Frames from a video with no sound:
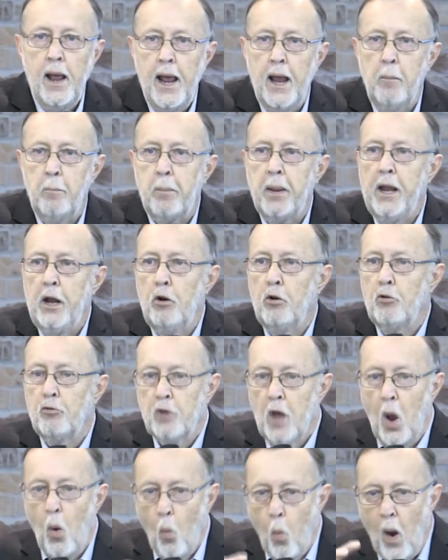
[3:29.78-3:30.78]
and
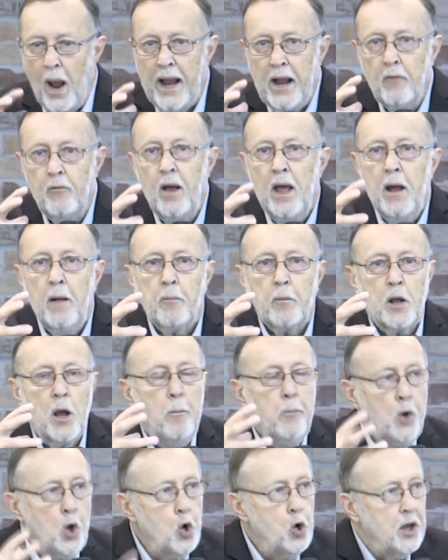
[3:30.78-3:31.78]
Peter's way of
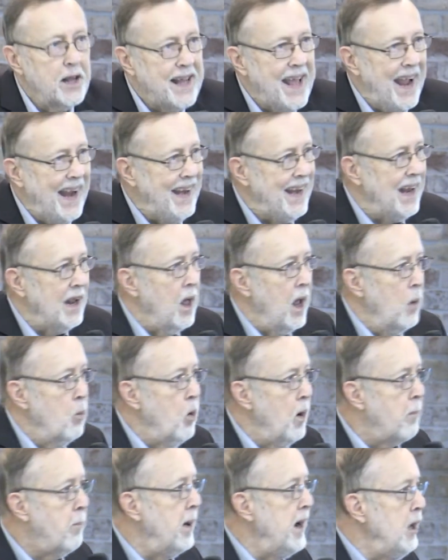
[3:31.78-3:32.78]
communicating and
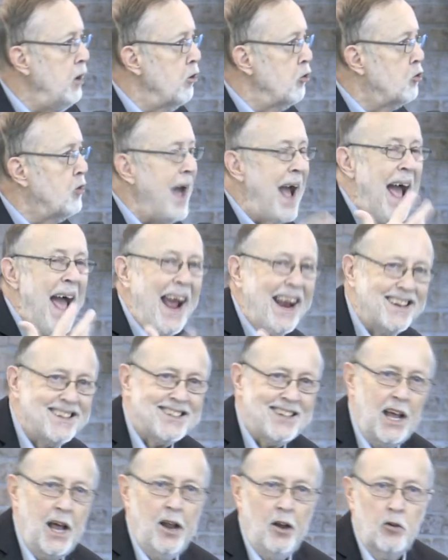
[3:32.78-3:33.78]
with Peter's
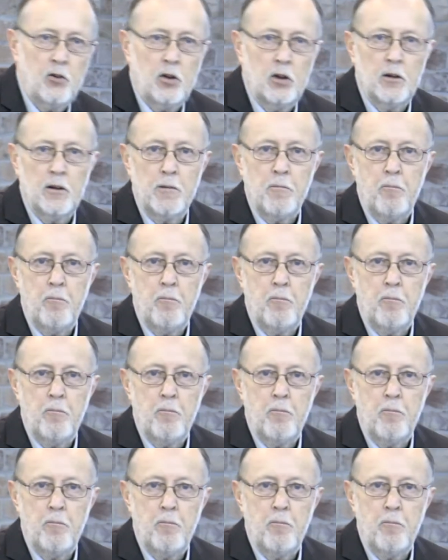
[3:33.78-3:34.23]
accent.